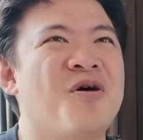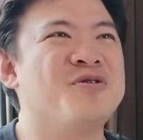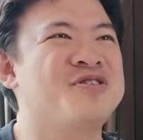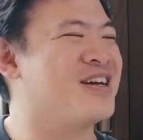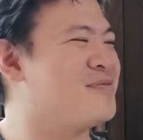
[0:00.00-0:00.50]

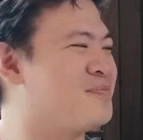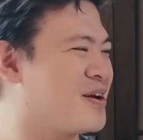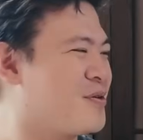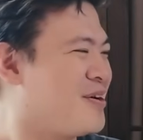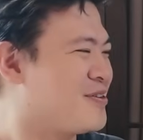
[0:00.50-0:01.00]
oh shit,
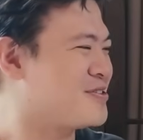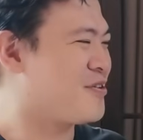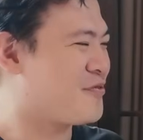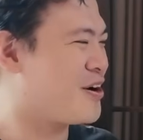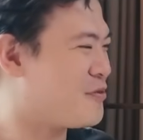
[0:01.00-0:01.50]
Bitcoiners
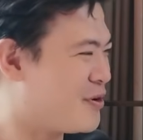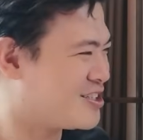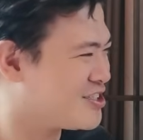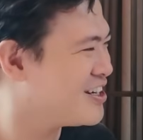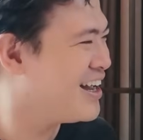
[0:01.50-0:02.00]
are very
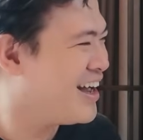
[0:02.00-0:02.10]
rich,